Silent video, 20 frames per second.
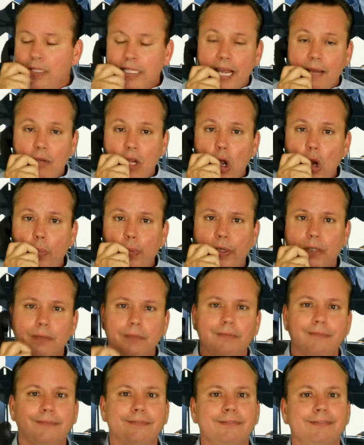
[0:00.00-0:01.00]
What time do you open?
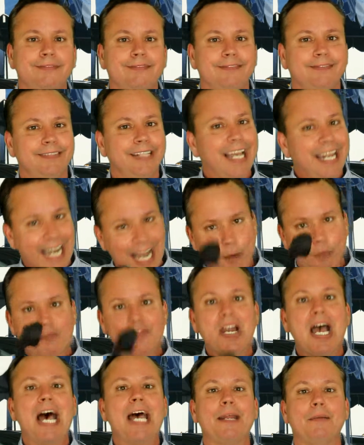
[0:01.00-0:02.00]
And now
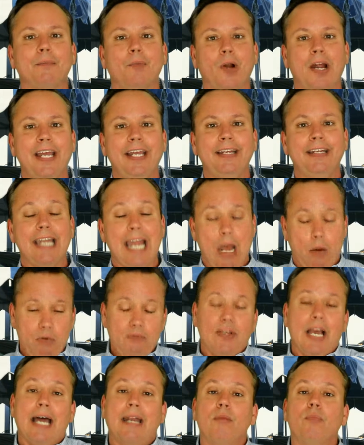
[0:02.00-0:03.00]
we've got him, right? Now
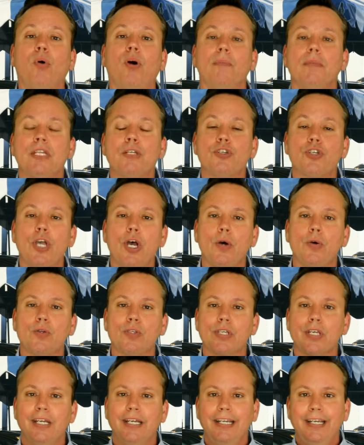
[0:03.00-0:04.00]
we've got an appointment that
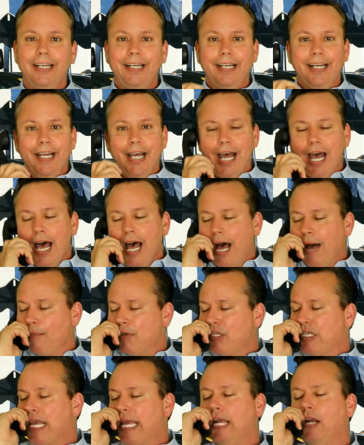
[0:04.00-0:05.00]
shows. I'm
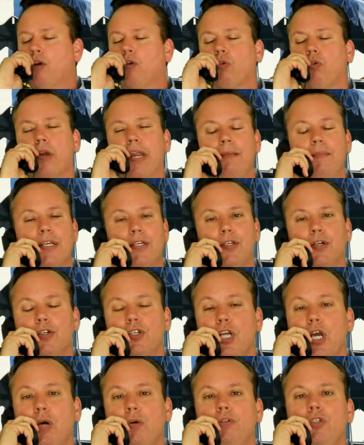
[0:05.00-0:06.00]
going to say, great,
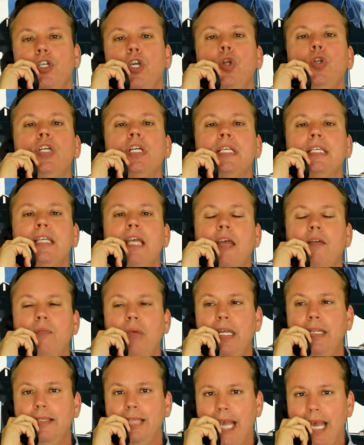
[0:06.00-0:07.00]
Mr. Jones, you just
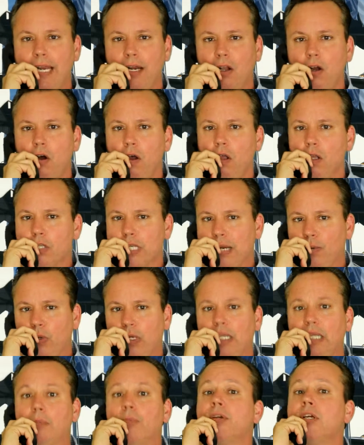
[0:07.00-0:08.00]
saved me 10 calls. I
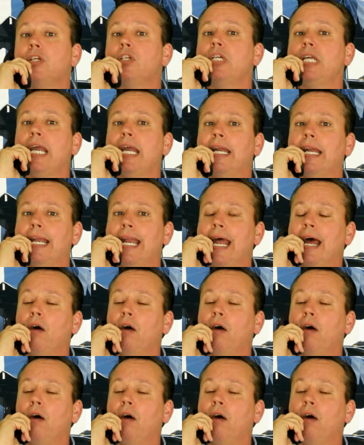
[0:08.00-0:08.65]
really appreciate it.